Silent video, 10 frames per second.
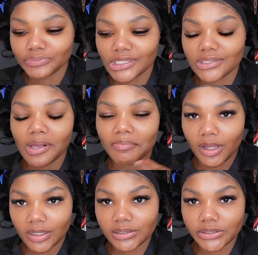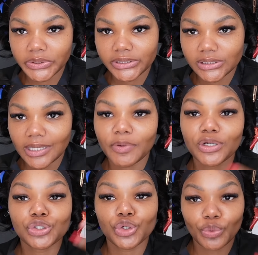so I'm not gonna do it. I'm gonna
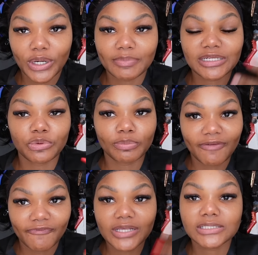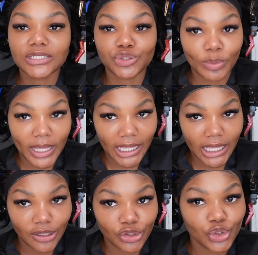show you when I'm done with my face and do my
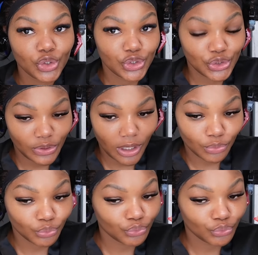hair. So yeah,